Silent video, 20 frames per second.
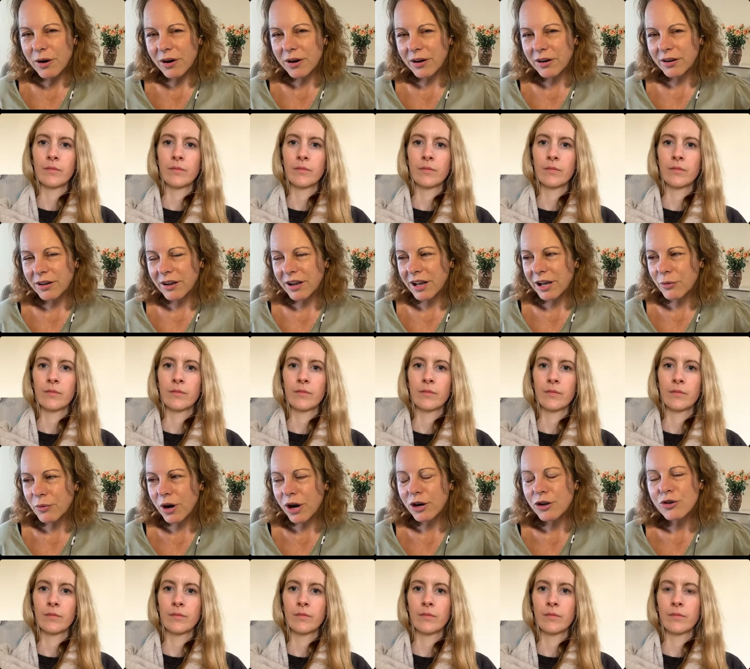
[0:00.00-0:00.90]
Speaker 1: are you
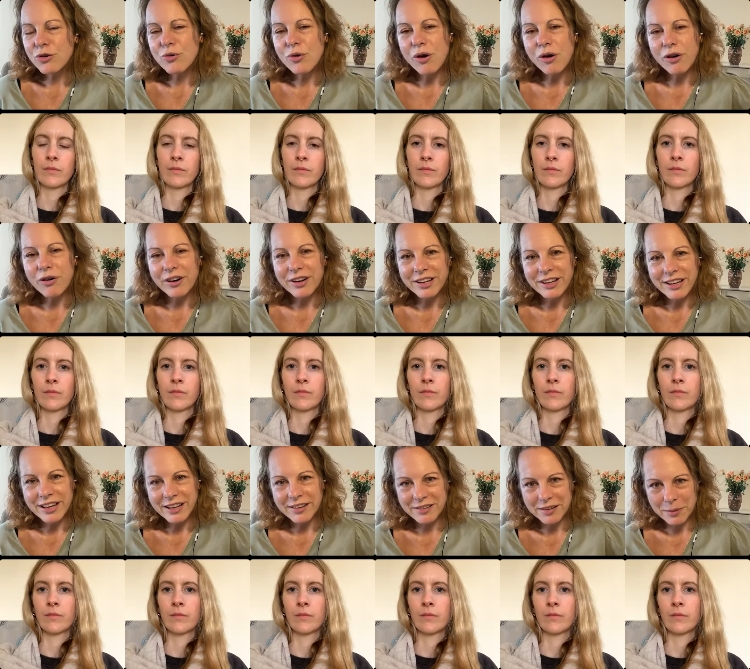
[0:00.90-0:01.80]
organizing,
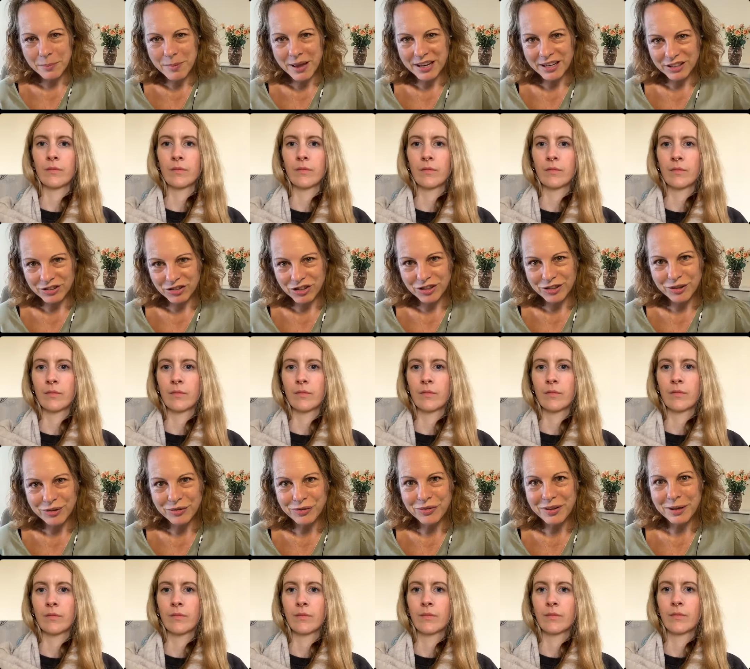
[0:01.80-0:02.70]
managing your family
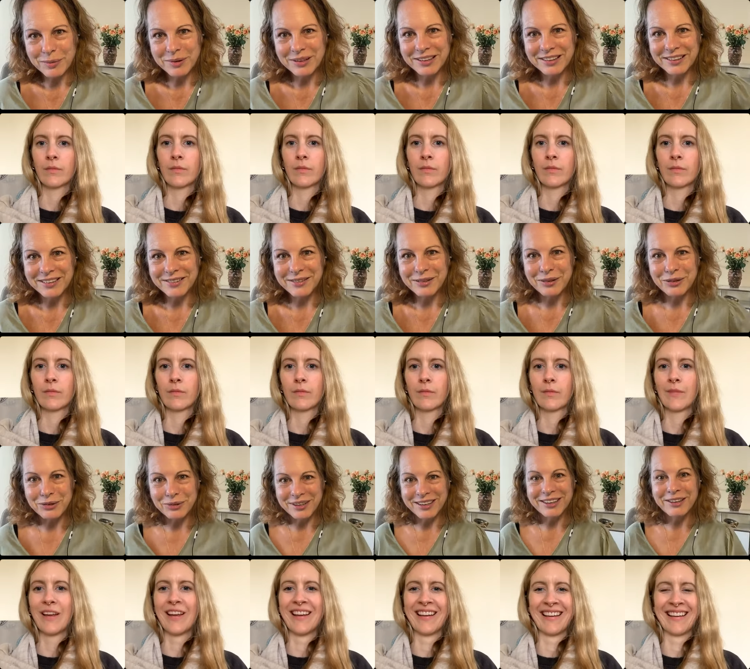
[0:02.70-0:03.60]
so you can hold
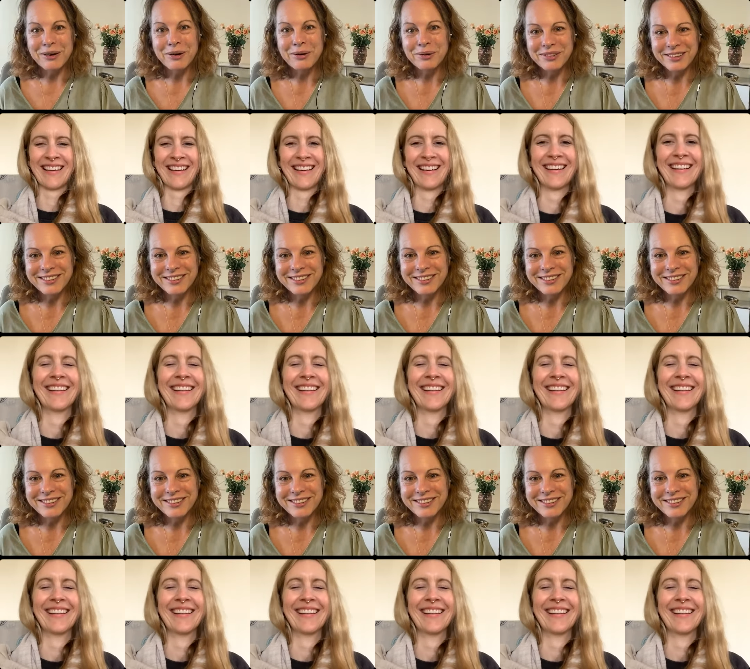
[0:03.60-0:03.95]
temple?